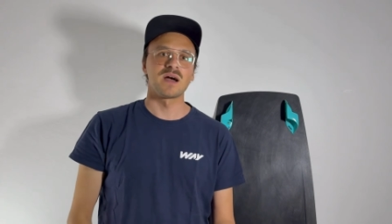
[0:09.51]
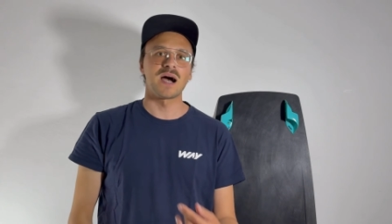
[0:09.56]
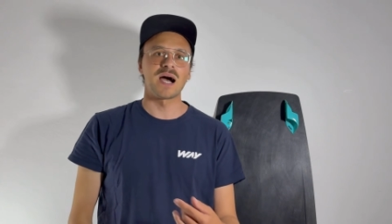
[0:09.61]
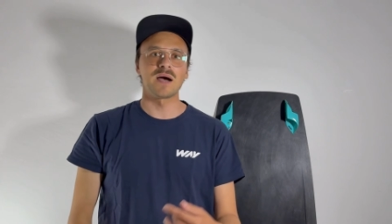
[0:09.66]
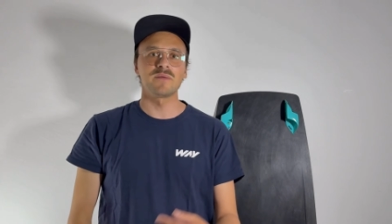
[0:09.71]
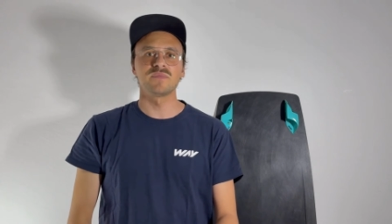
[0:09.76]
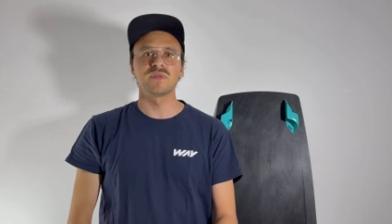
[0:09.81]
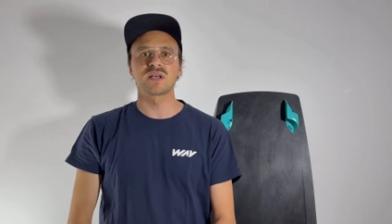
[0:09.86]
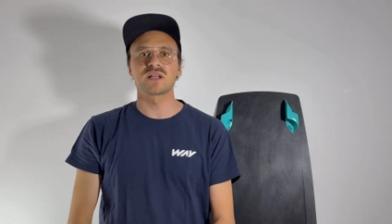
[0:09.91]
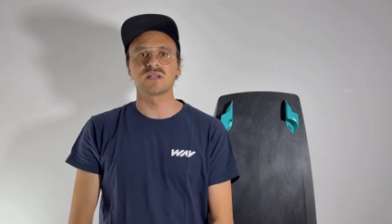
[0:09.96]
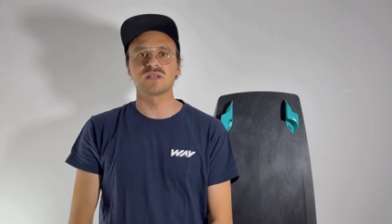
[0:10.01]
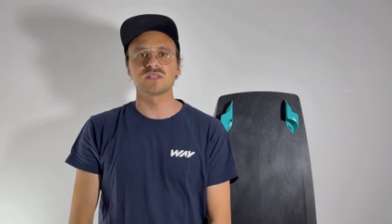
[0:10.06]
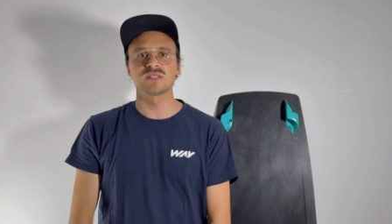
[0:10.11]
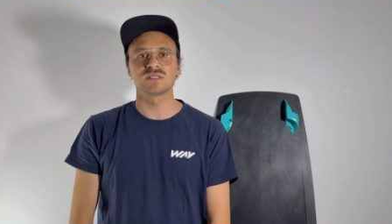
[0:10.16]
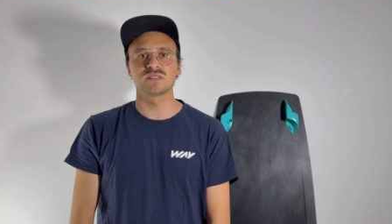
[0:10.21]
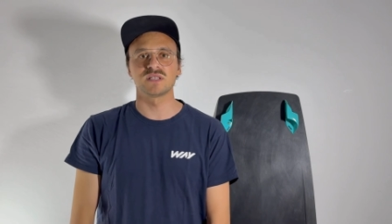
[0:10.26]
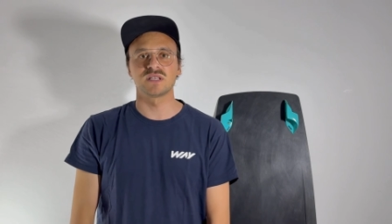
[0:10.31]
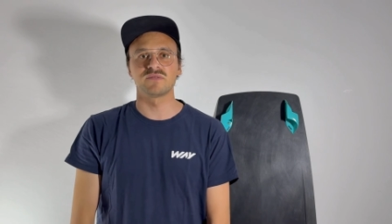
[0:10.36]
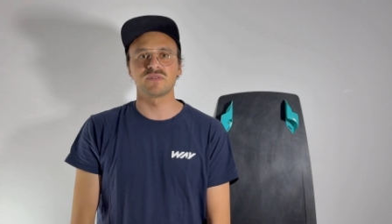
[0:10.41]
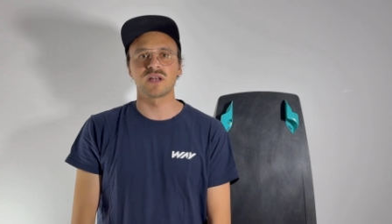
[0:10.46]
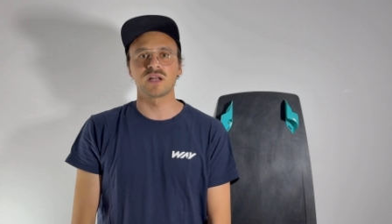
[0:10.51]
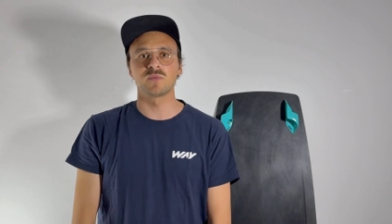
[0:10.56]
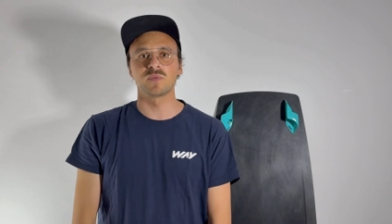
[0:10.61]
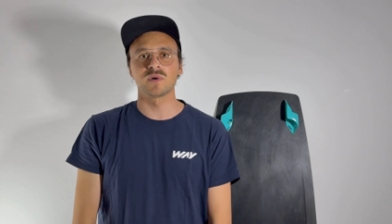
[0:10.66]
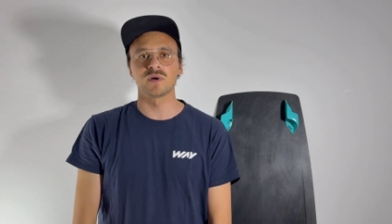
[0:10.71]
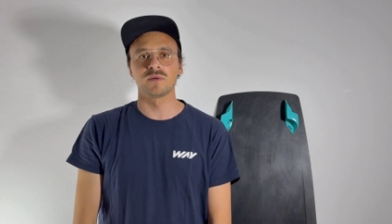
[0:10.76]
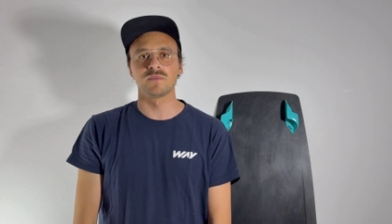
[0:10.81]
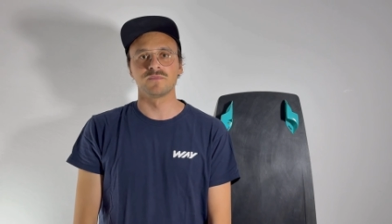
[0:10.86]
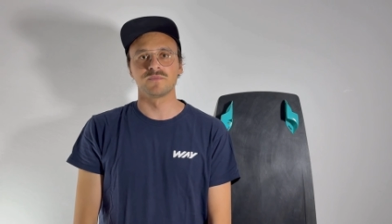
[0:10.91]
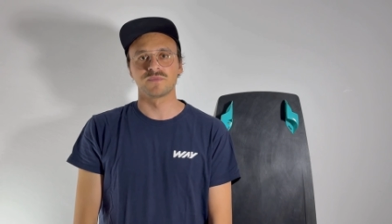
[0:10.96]
I'm Nicholas, the
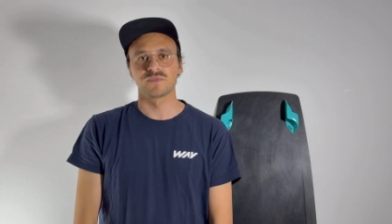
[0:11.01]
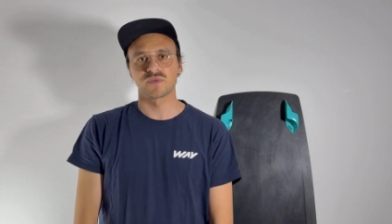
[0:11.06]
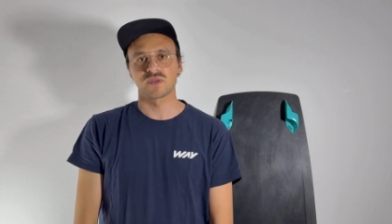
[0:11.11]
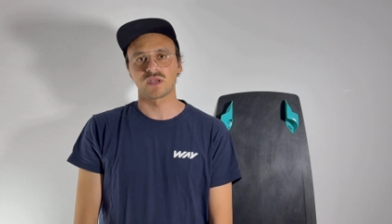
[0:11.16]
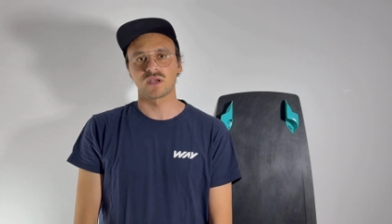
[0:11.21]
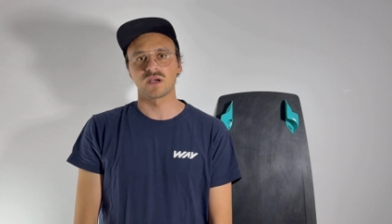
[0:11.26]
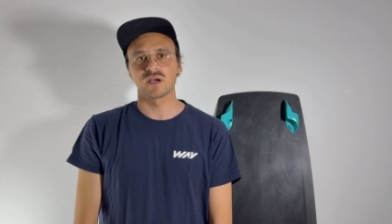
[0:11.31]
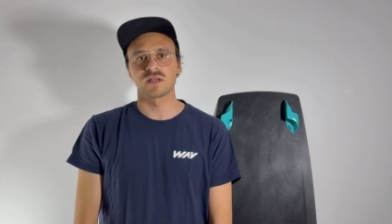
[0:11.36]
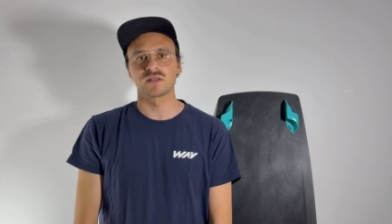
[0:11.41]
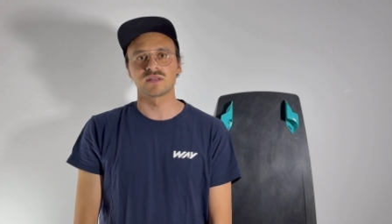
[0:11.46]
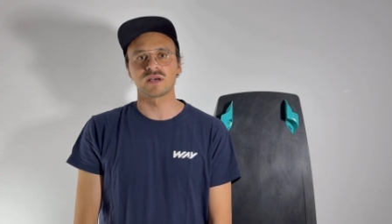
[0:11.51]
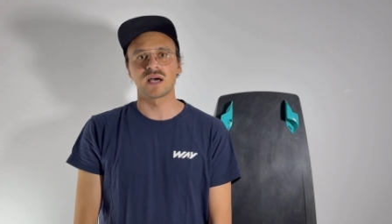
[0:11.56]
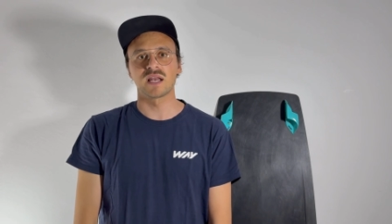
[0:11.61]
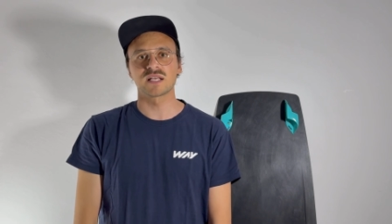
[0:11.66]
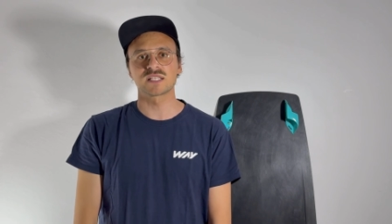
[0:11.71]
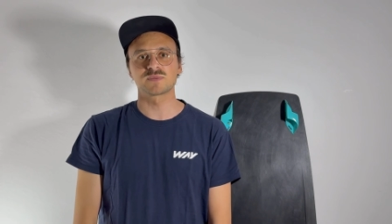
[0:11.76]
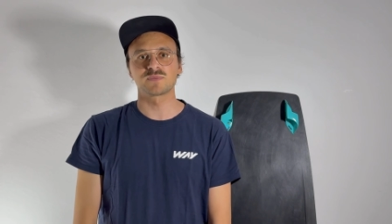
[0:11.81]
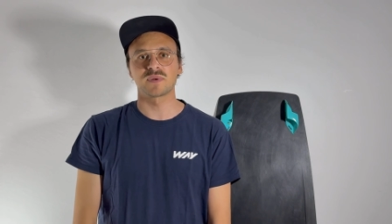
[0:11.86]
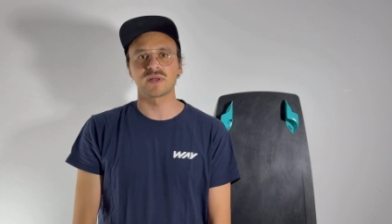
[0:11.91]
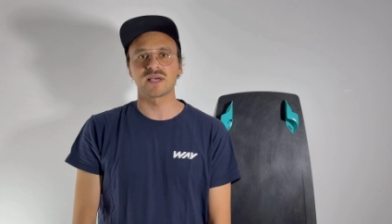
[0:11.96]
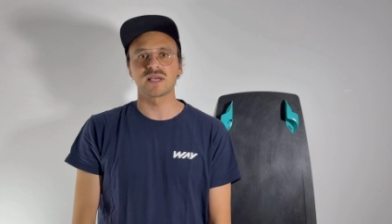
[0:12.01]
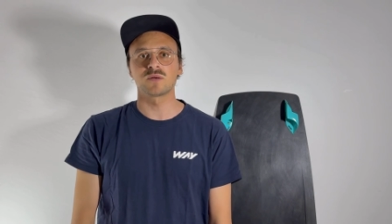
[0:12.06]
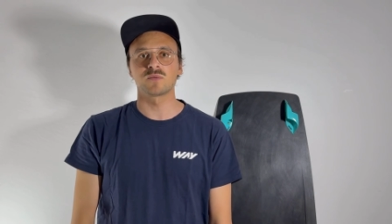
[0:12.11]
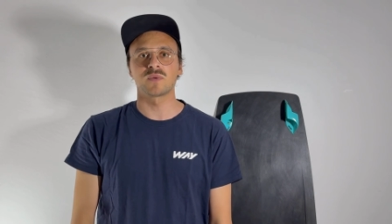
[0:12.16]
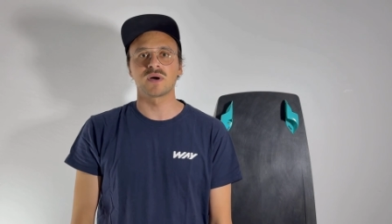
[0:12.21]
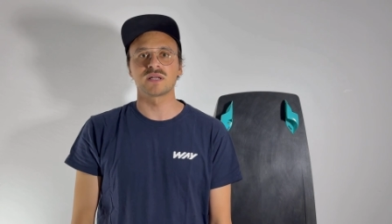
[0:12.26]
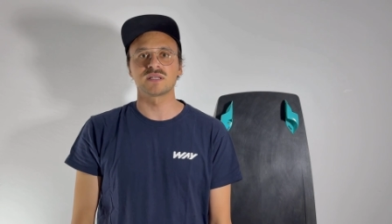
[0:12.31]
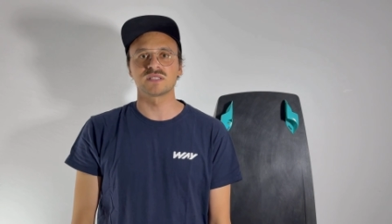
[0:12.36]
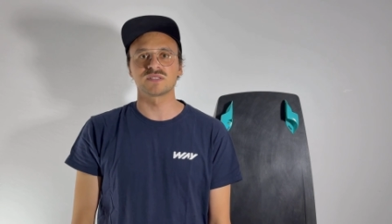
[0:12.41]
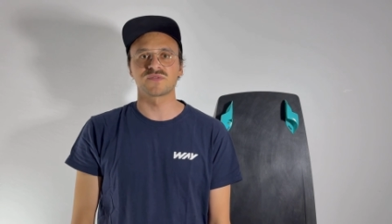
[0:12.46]
developer, and I'll explain
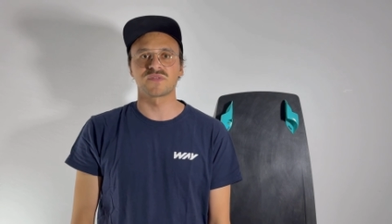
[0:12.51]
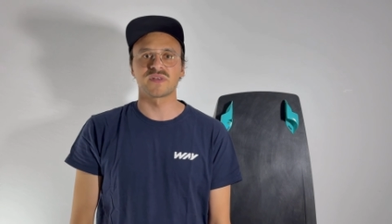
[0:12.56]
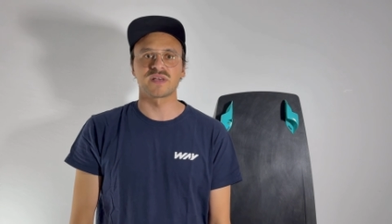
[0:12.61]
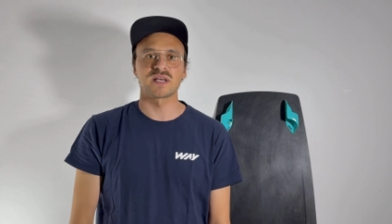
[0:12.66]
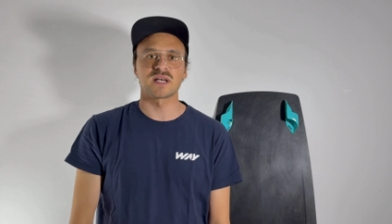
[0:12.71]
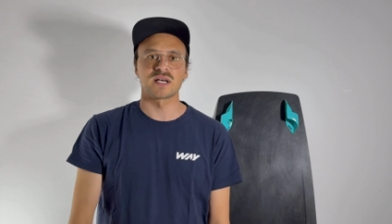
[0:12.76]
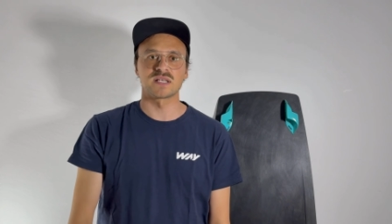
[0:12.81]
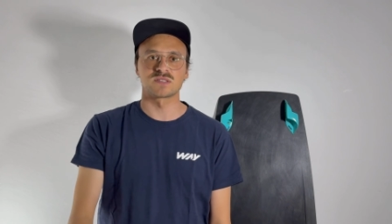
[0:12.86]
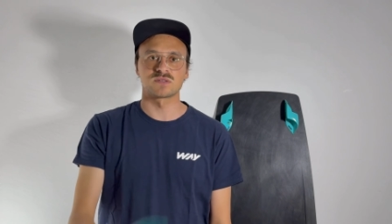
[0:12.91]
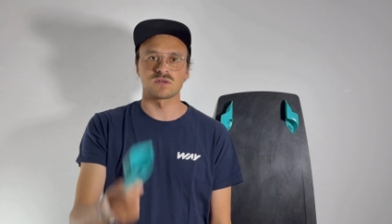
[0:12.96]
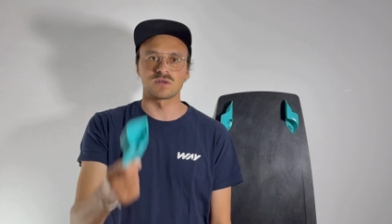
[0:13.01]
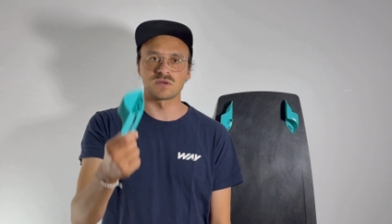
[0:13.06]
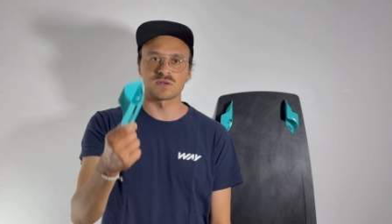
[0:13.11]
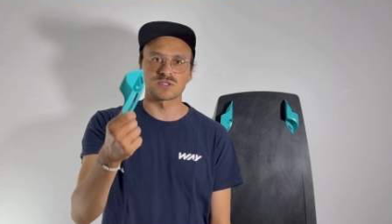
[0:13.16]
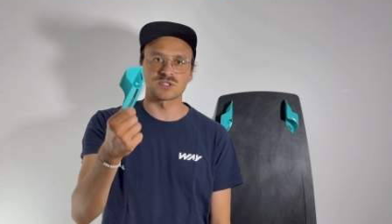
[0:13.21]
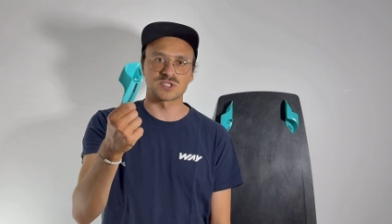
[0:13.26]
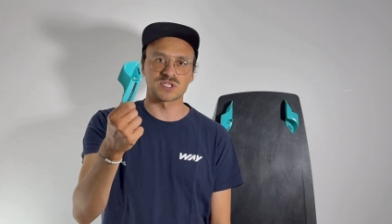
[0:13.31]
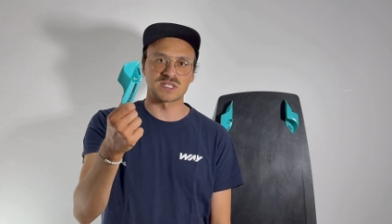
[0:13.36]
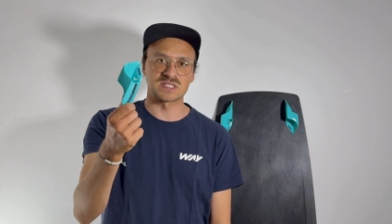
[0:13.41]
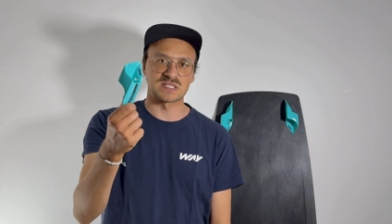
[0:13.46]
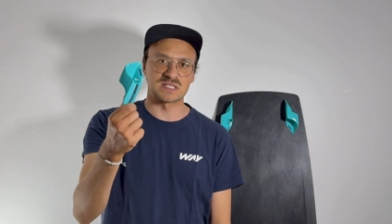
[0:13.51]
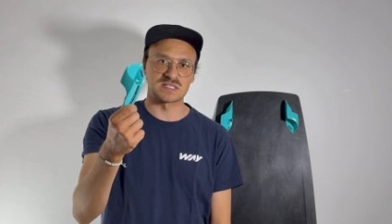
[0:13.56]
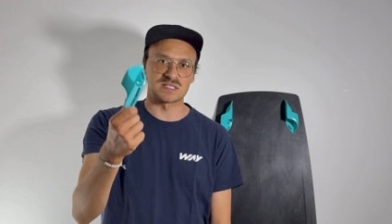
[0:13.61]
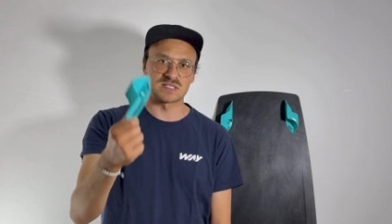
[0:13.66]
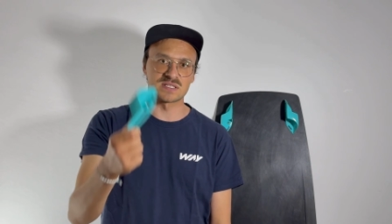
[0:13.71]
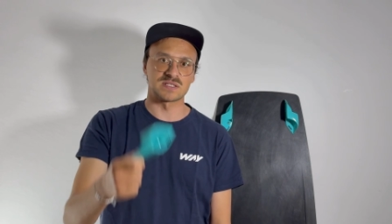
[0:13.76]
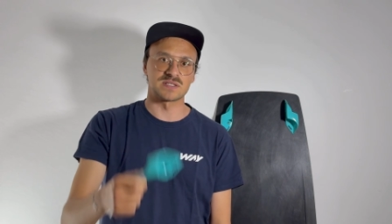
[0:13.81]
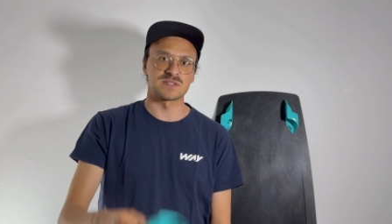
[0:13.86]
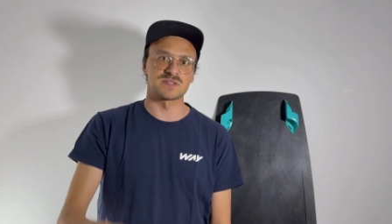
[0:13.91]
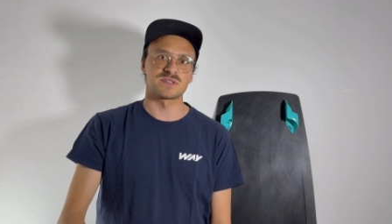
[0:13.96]
why this thing has to look just as
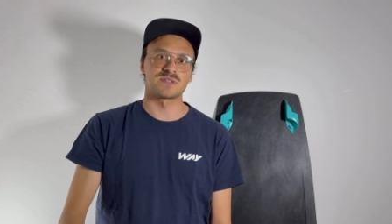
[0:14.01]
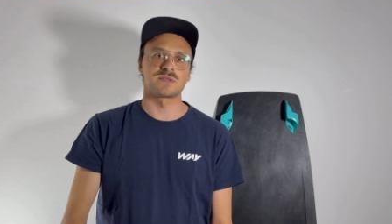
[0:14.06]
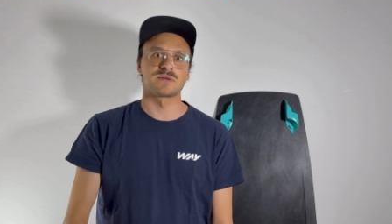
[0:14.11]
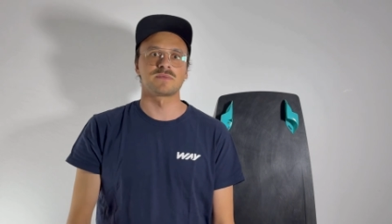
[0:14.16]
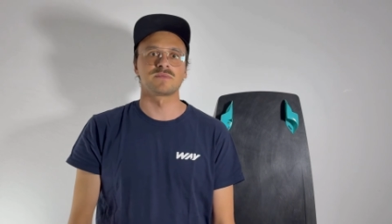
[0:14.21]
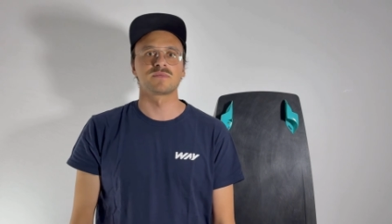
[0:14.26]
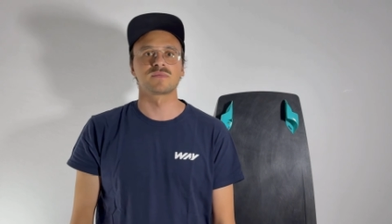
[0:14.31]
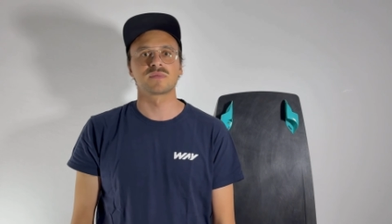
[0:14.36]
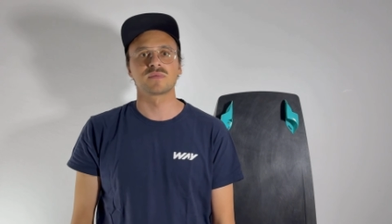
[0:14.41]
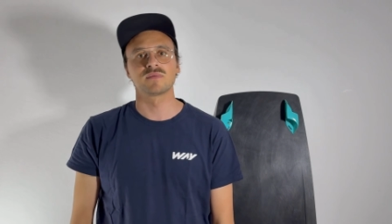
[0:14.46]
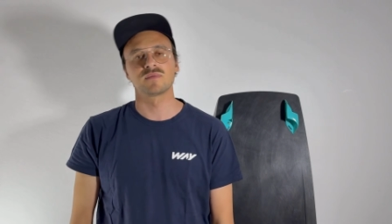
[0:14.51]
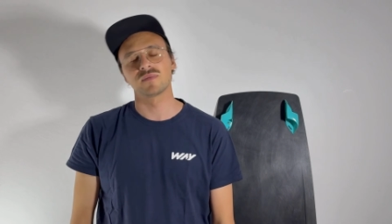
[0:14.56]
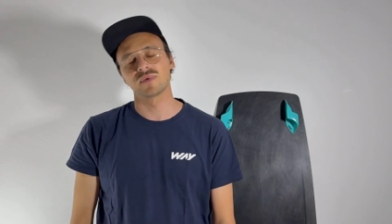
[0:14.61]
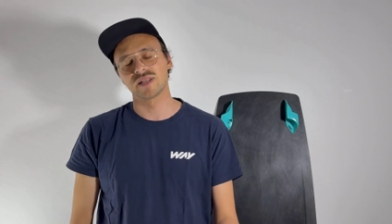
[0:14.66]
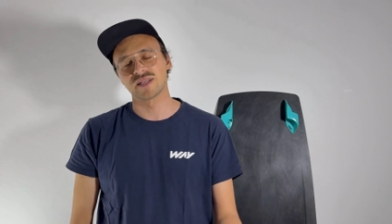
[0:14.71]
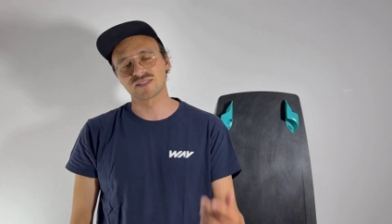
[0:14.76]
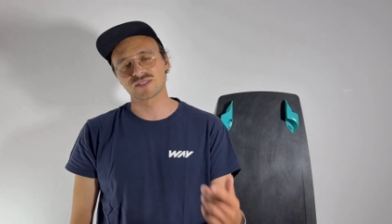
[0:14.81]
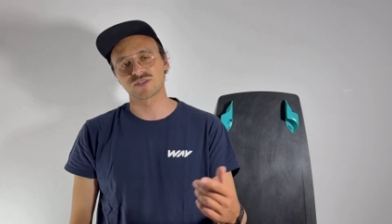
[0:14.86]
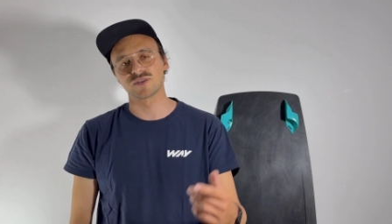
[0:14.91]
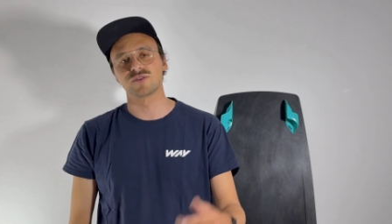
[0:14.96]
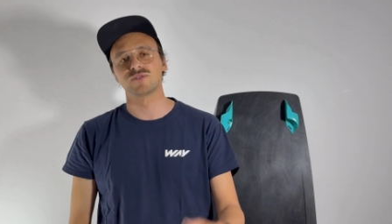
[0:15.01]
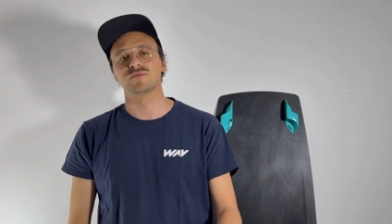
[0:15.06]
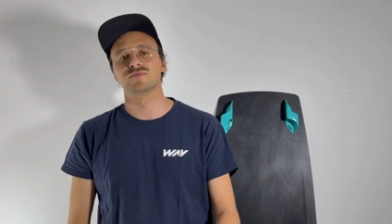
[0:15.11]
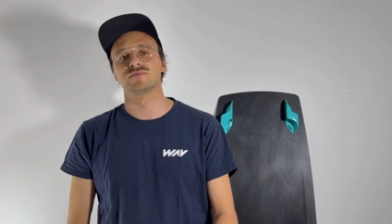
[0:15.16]
it does. Let's go.